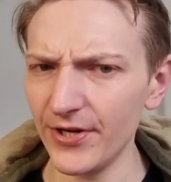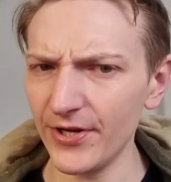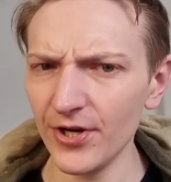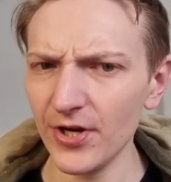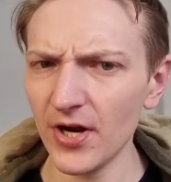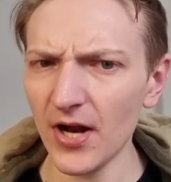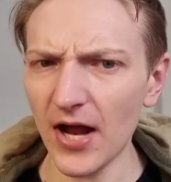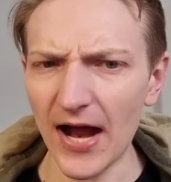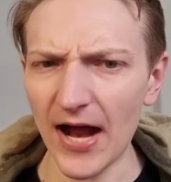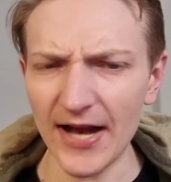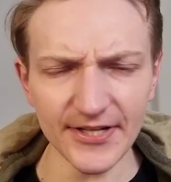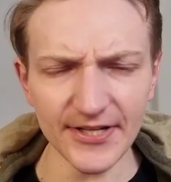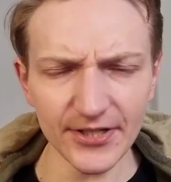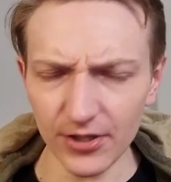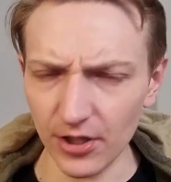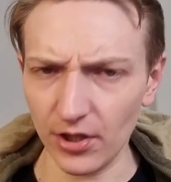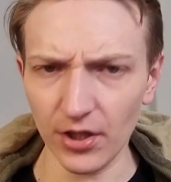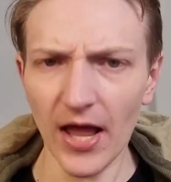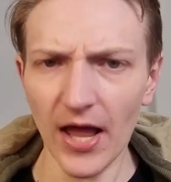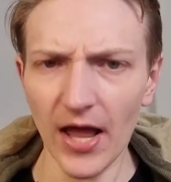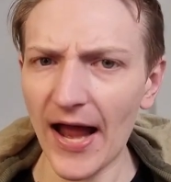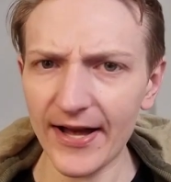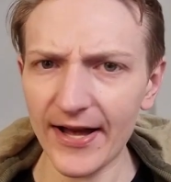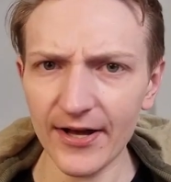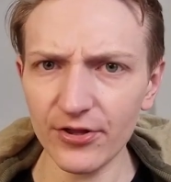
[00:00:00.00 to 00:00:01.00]
I didn't
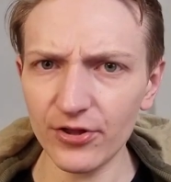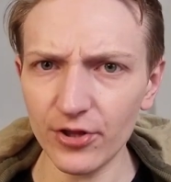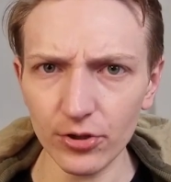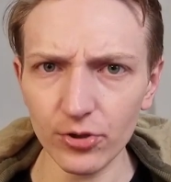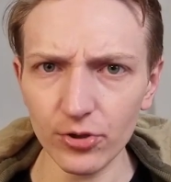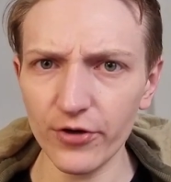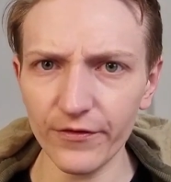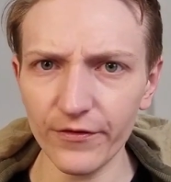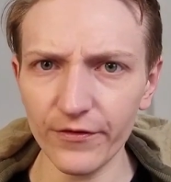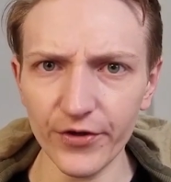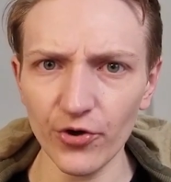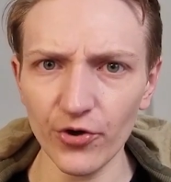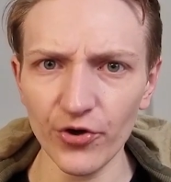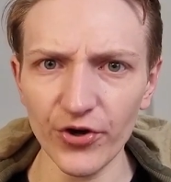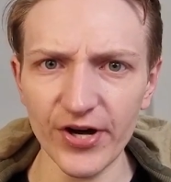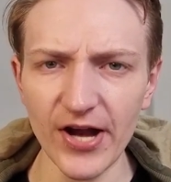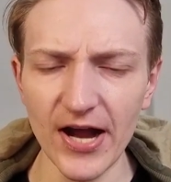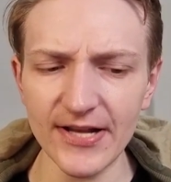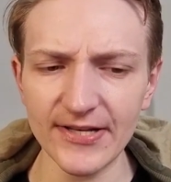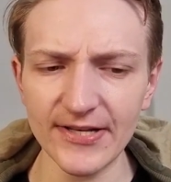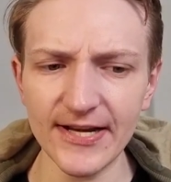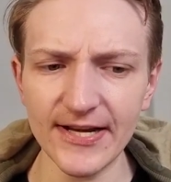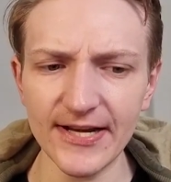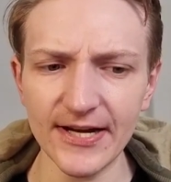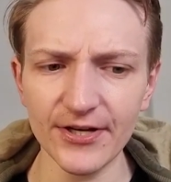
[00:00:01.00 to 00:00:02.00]
like the look of the Huracan
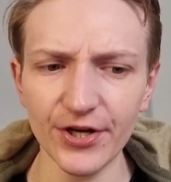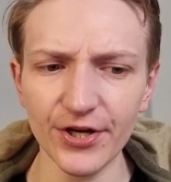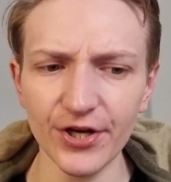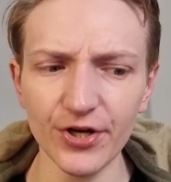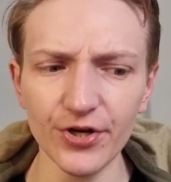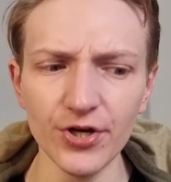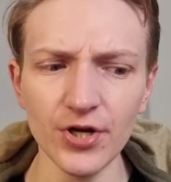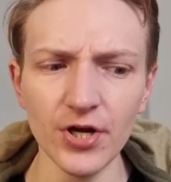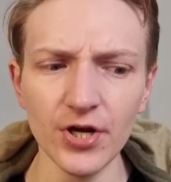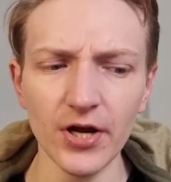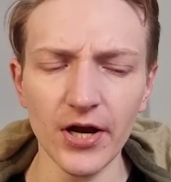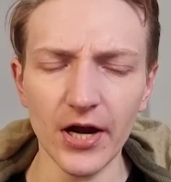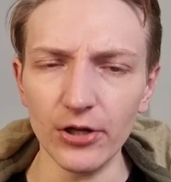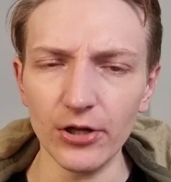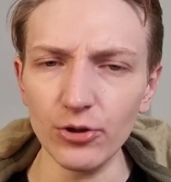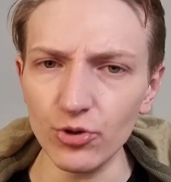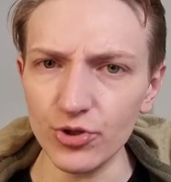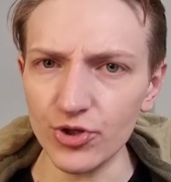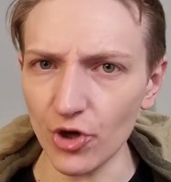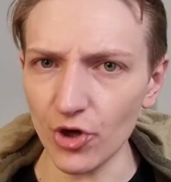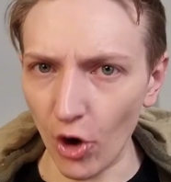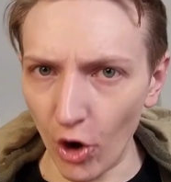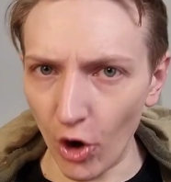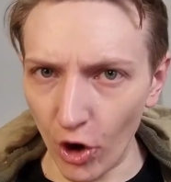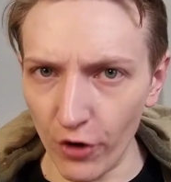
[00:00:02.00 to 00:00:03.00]
Technica. It looked
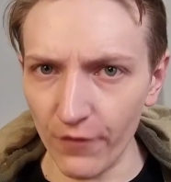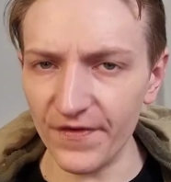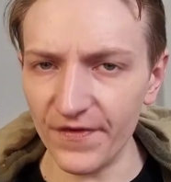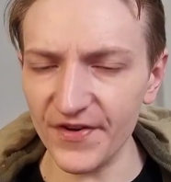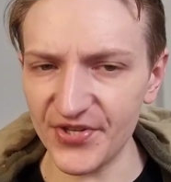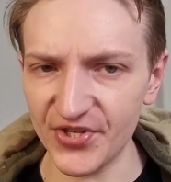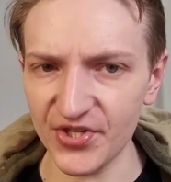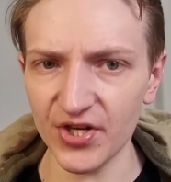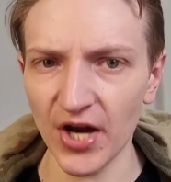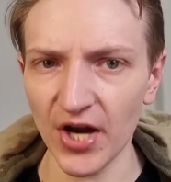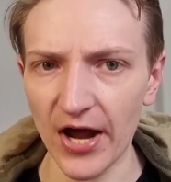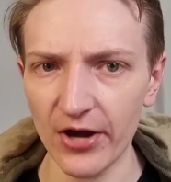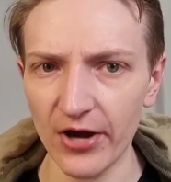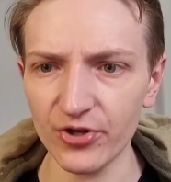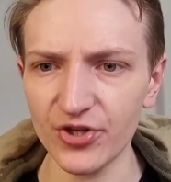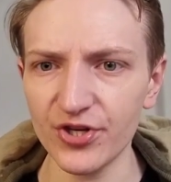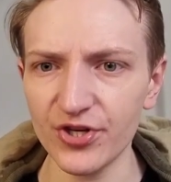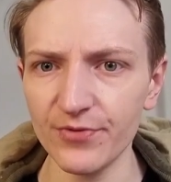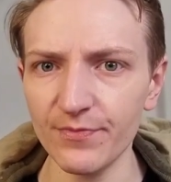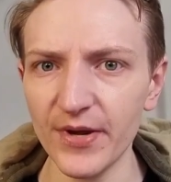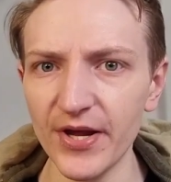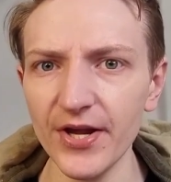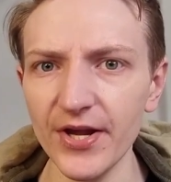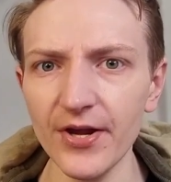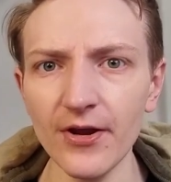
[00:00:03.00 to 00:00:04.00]
overstyled to
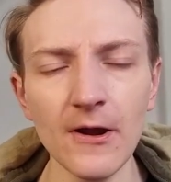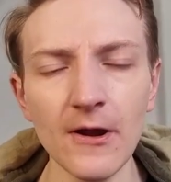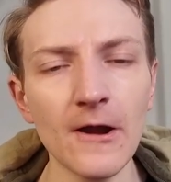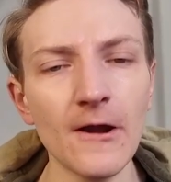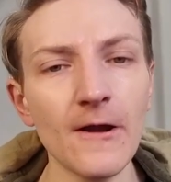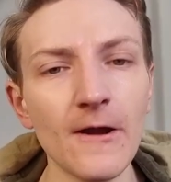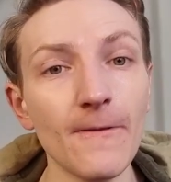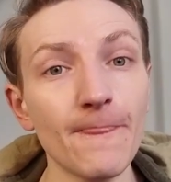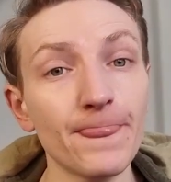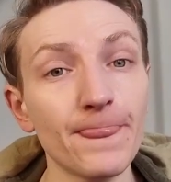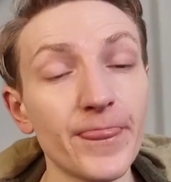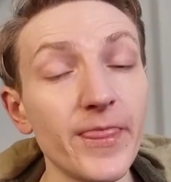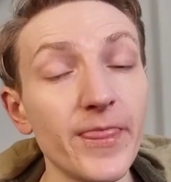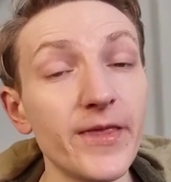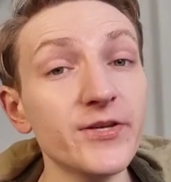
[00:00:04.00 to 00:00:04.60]
me. This